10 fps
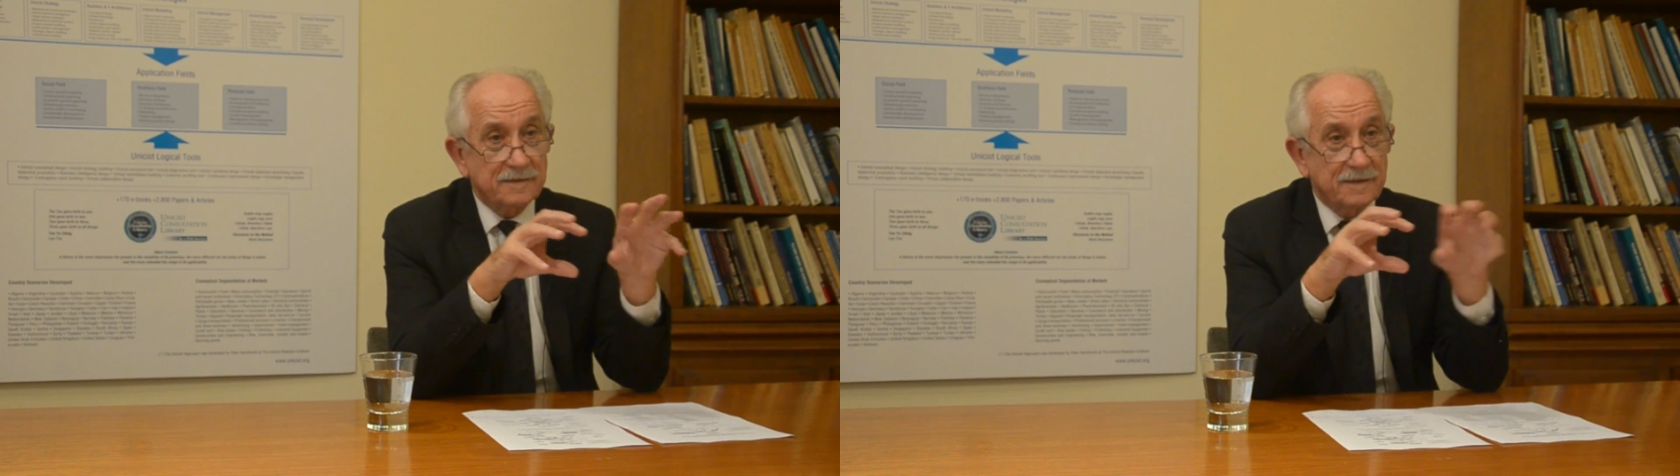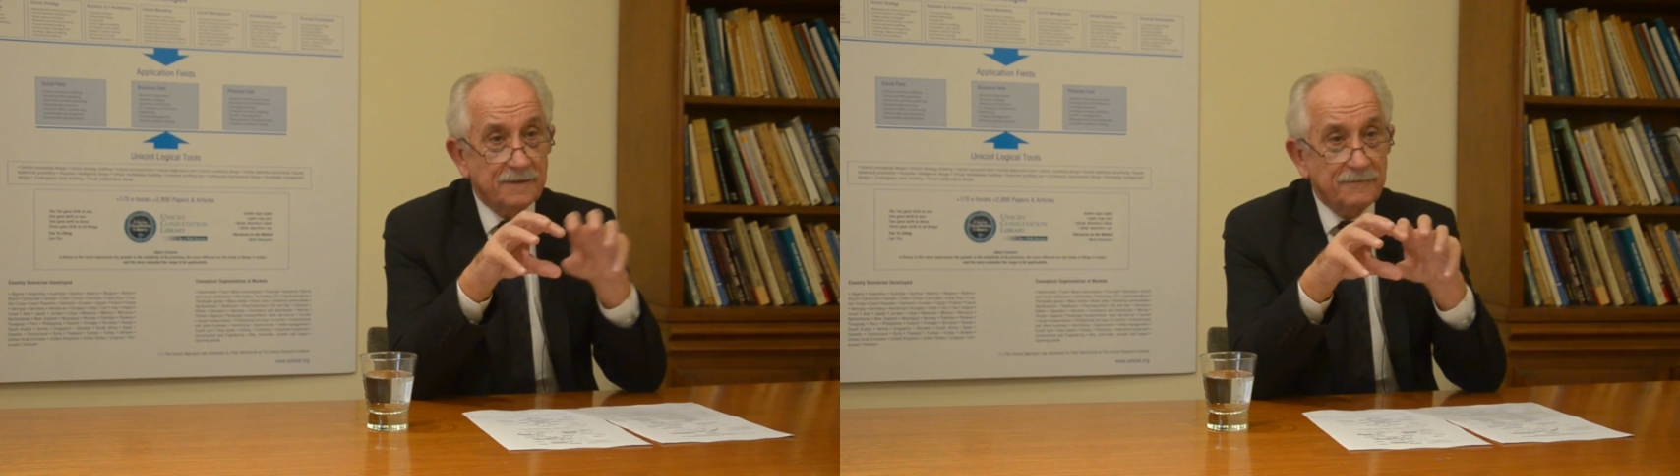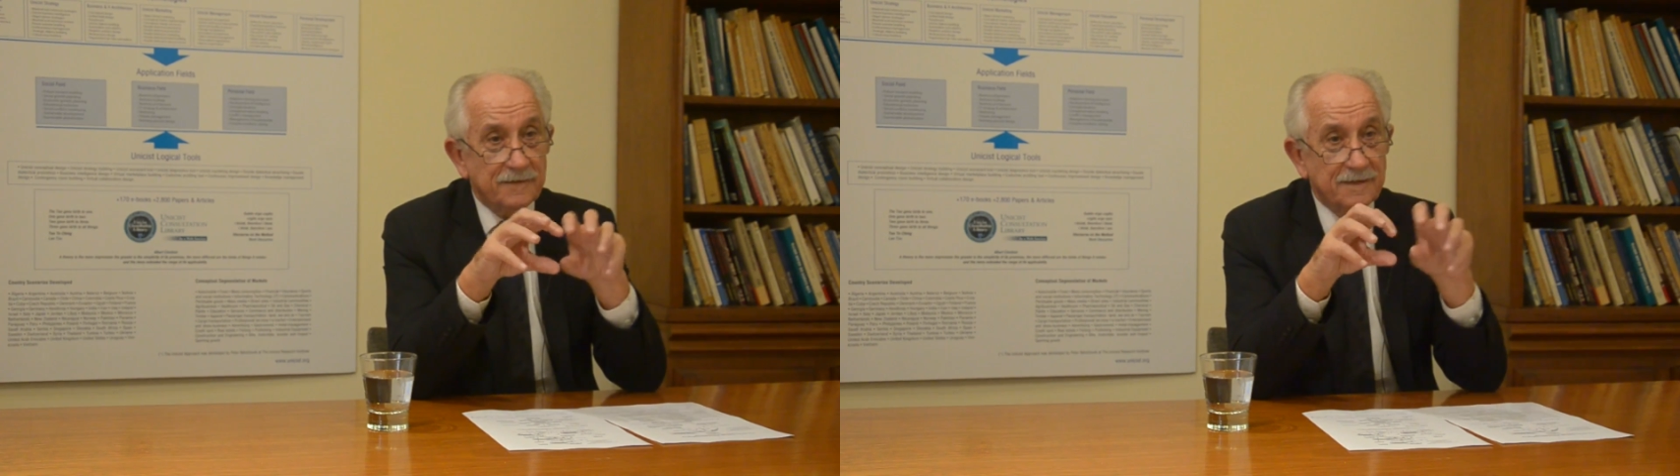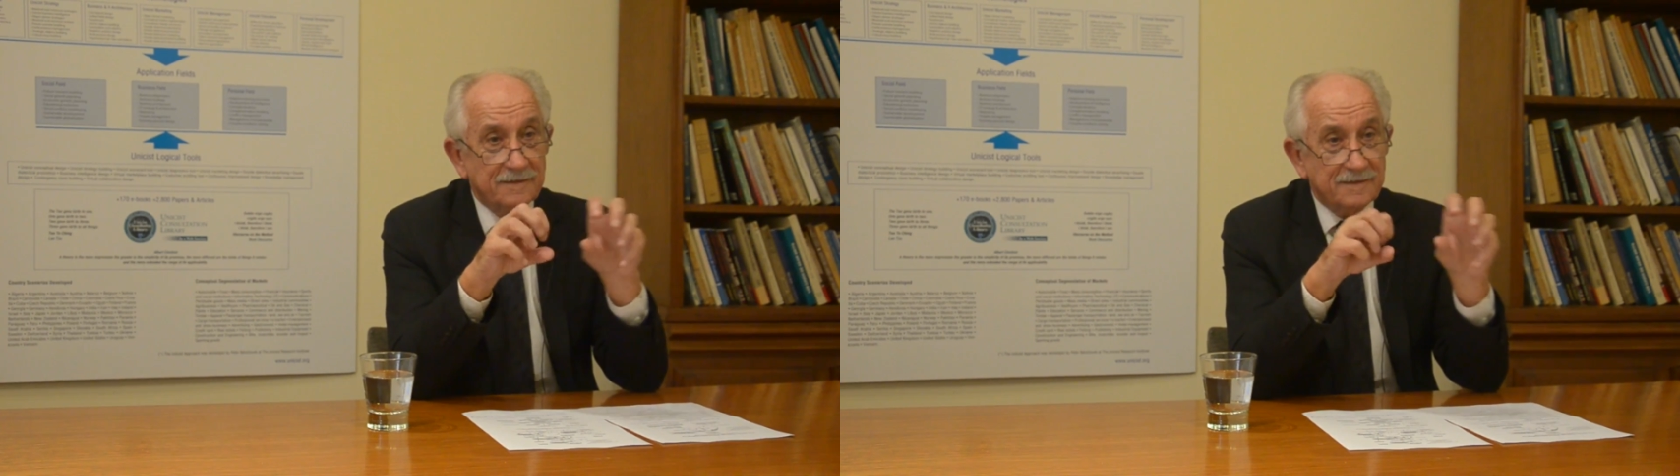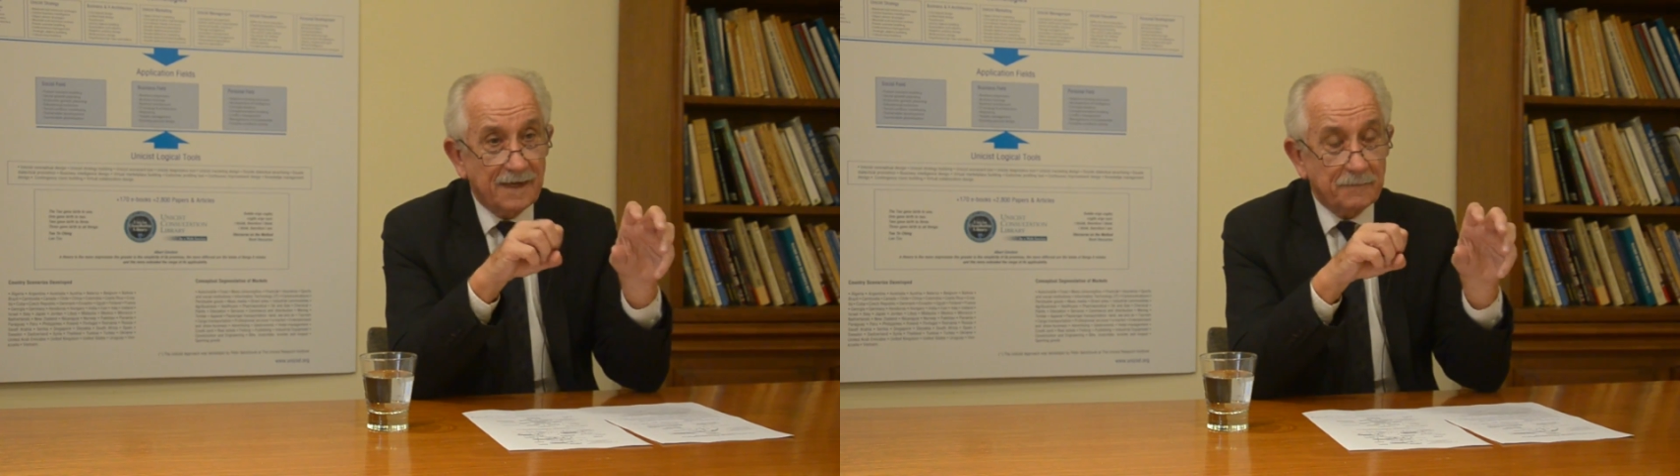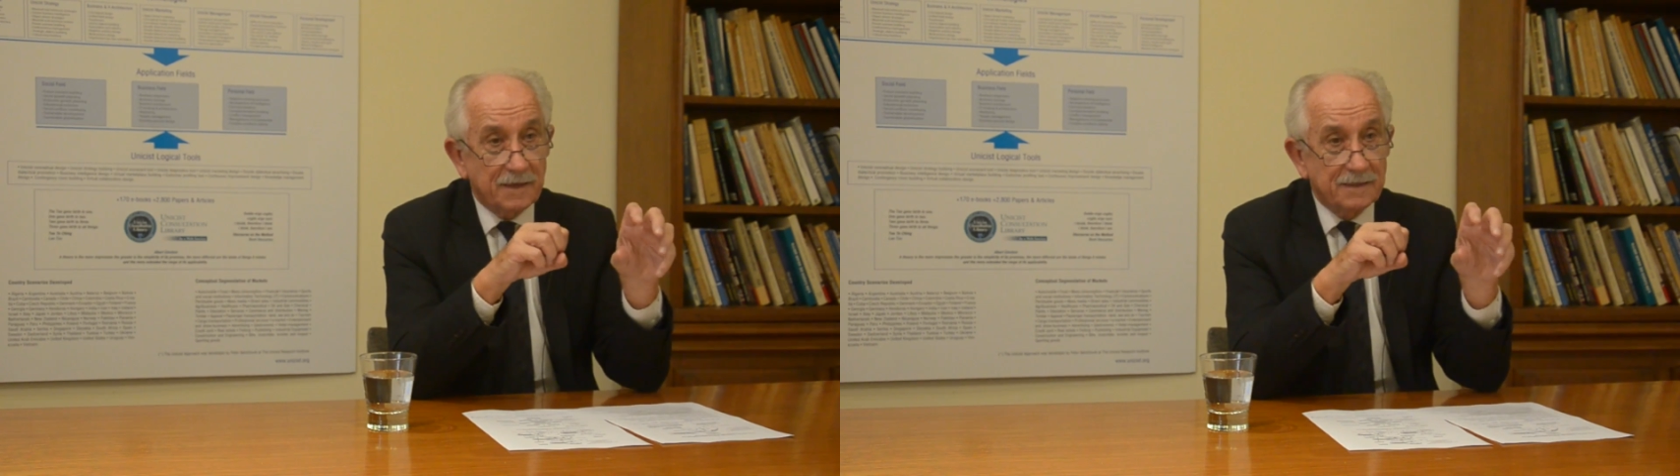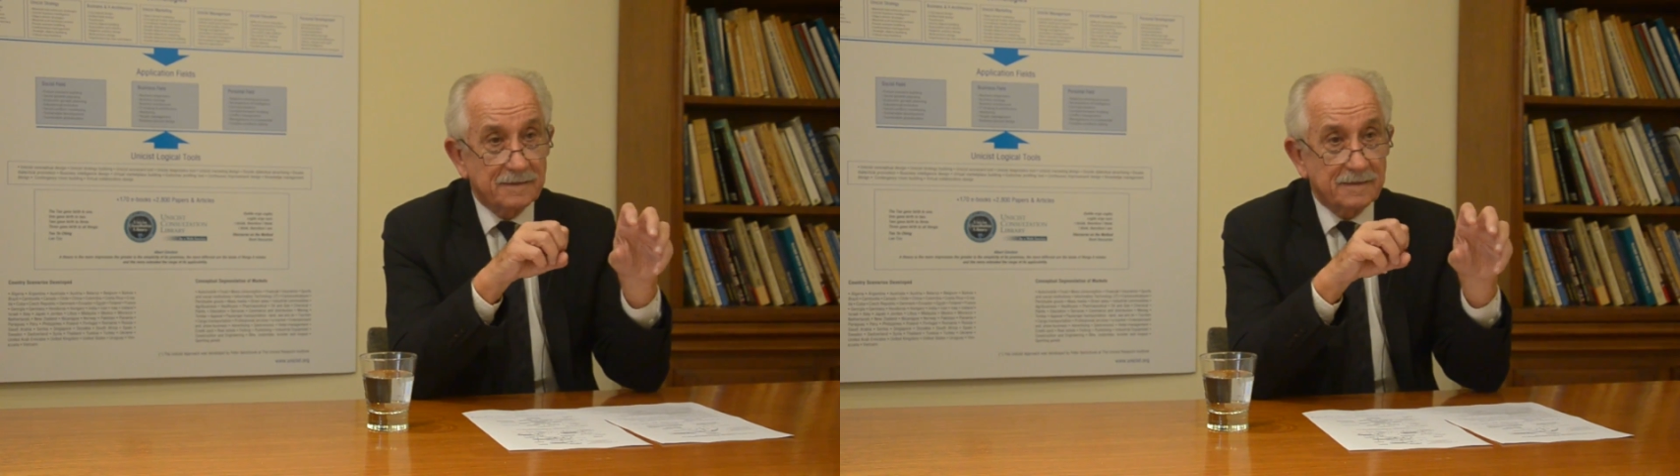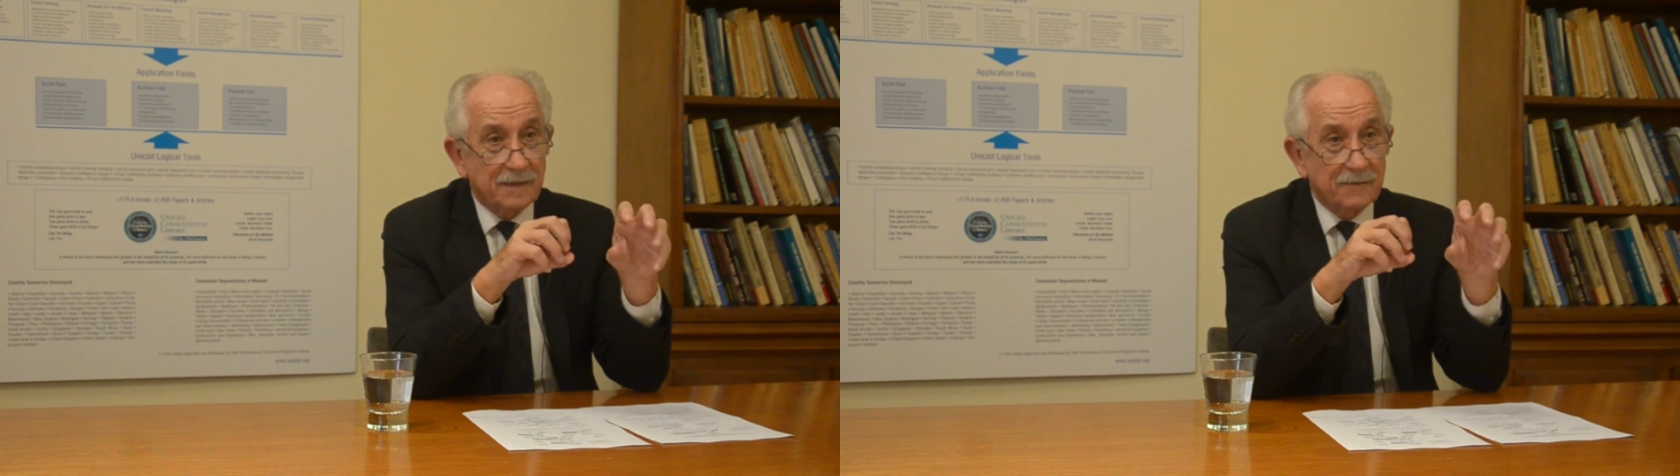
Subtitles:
the different segments,